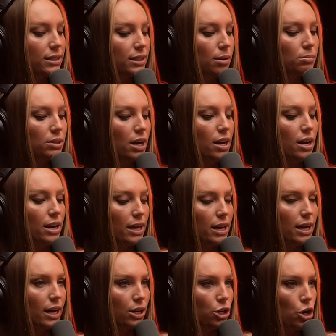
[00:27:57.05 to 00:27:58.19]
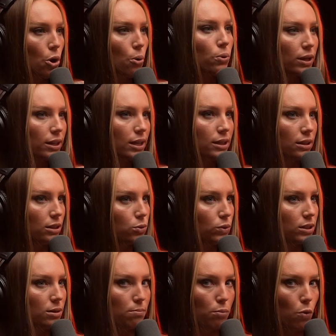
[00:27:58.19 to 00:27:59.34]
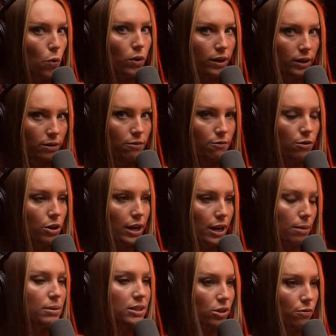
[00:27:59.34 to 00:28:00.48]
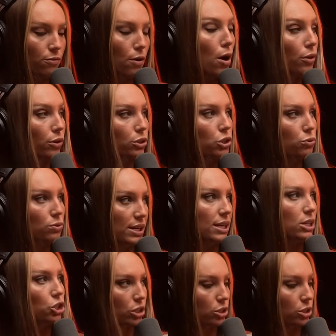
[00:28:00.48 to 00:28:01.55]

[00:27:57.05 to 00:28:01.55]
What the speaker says: seemed, he had noted that this was important for him as a father to teach